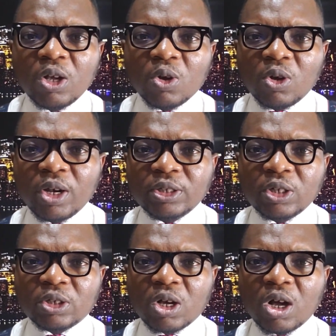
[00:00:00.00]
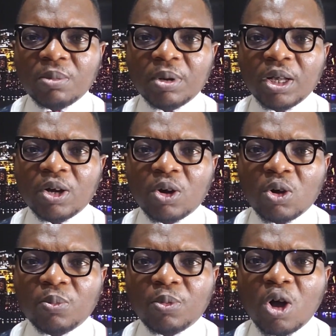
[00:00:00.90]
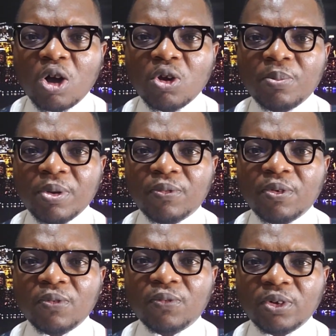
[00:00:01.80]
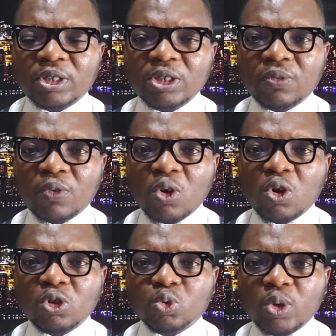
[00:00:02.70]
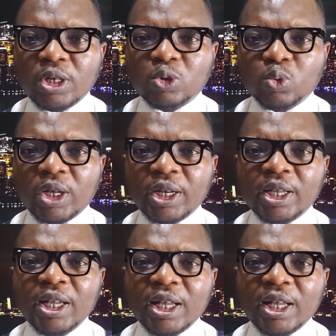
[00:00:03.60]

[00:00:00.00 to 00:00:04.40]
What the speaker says: collect.com or on or before 14th of August 2020.